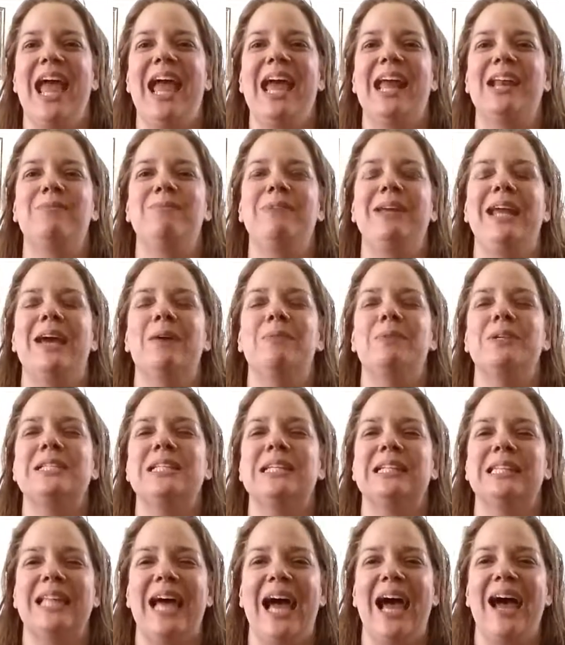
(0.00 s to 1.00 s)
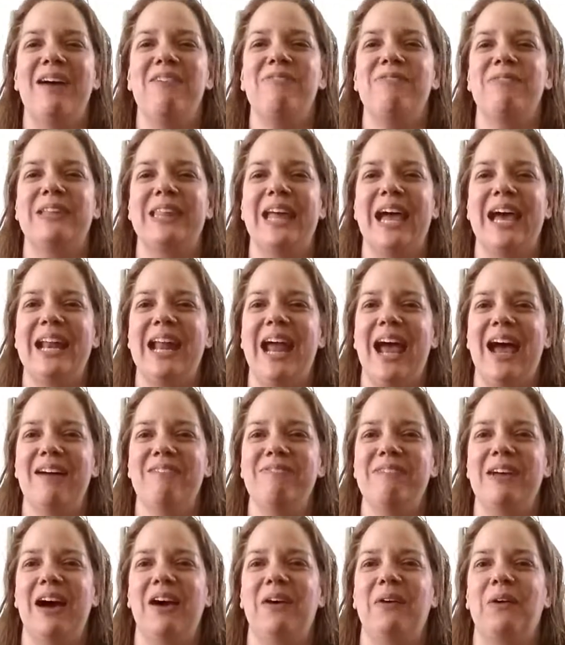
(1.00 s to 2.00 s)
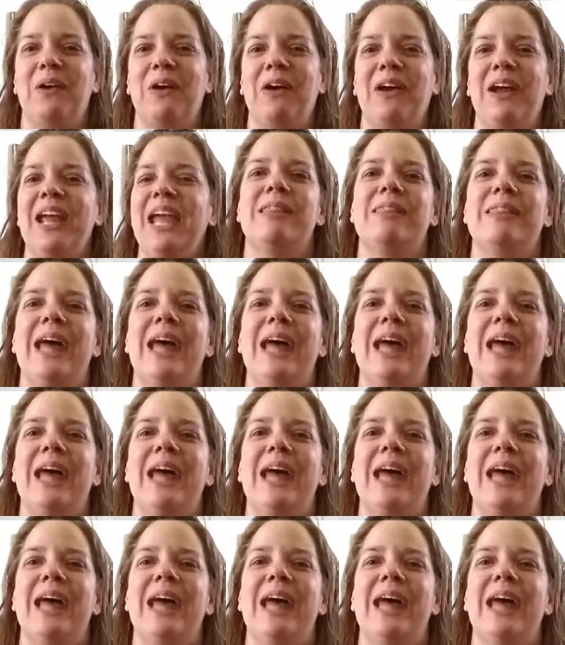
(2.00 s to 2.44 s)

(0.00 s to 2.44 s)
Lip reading: and be able to laugh for that half hour.